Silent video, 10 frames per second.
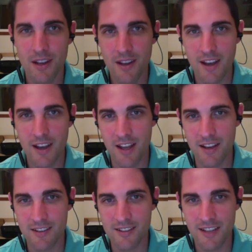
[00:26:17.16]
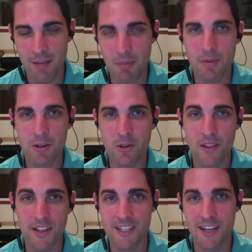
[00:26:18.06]
And maybe they're doing
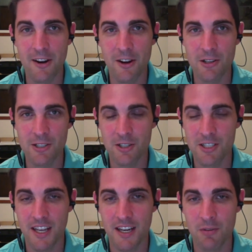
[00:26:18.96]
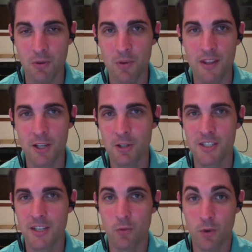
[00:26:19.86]
less scenarios. They're just getting what were the
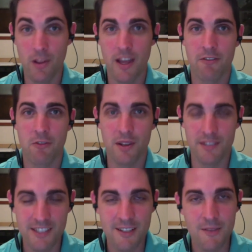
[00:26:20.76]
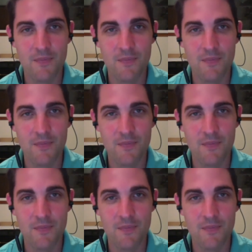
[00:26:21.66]
interesting real life ones.